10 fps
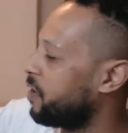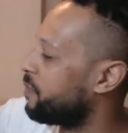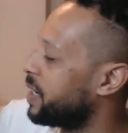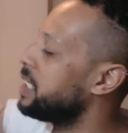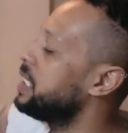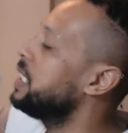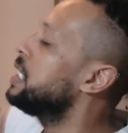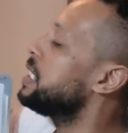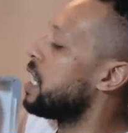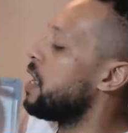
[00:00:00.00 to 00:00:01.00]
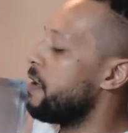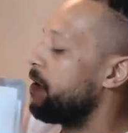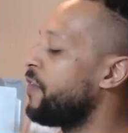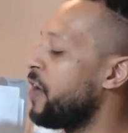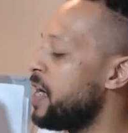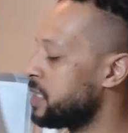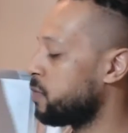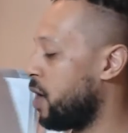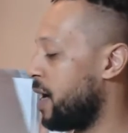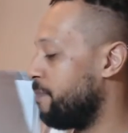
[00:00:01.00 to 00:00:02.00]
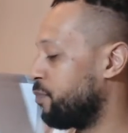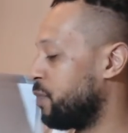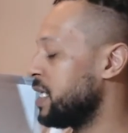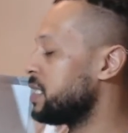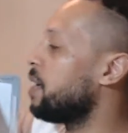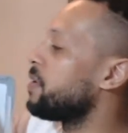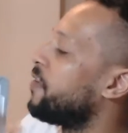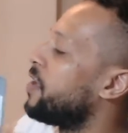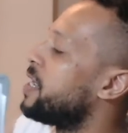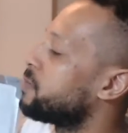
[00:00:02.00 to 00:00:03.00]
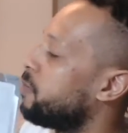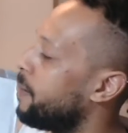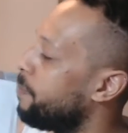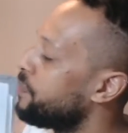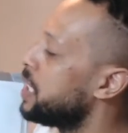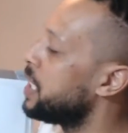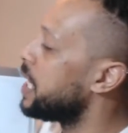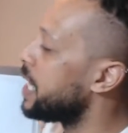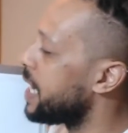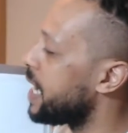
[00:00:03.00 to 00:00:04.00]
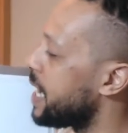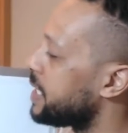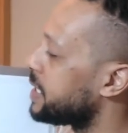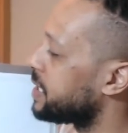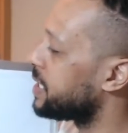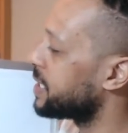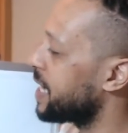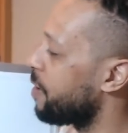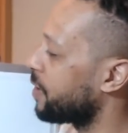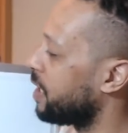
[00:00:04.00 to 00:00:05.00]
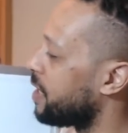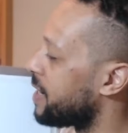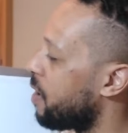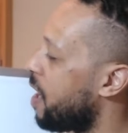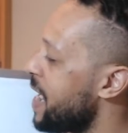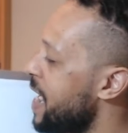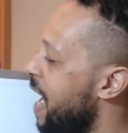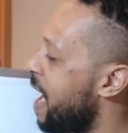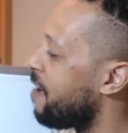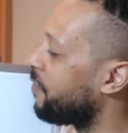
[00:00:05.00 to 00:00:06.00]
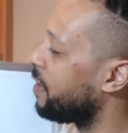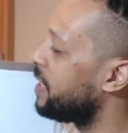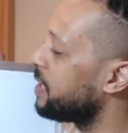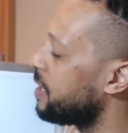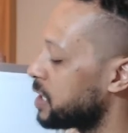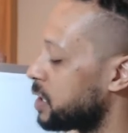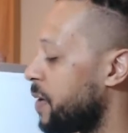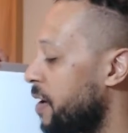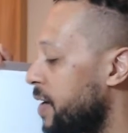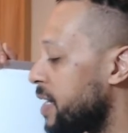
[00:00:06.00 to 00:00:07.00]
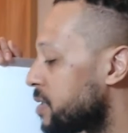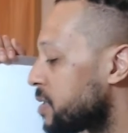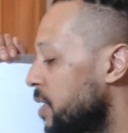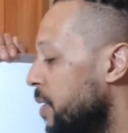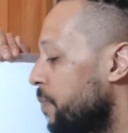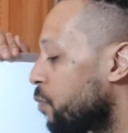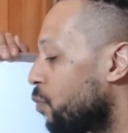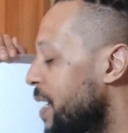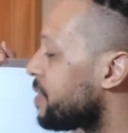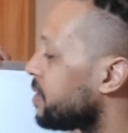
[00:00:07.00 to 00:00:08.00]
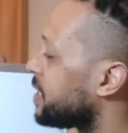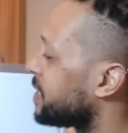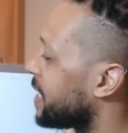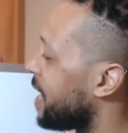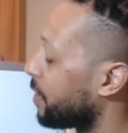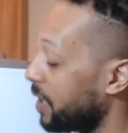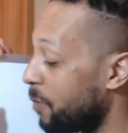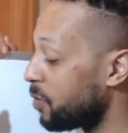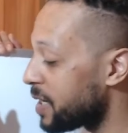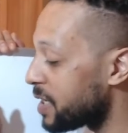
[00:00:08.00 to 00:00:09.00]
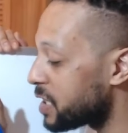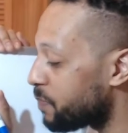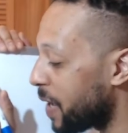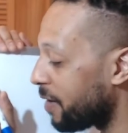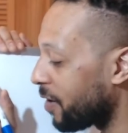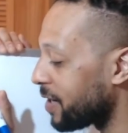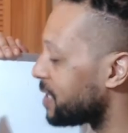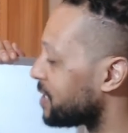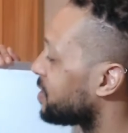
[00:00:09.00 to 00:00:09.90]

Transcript: of me. So first one, we're going to start with the first one, is Dyscalculia. Now I have little experience with Dyscalculia. I'm also going to spell it right this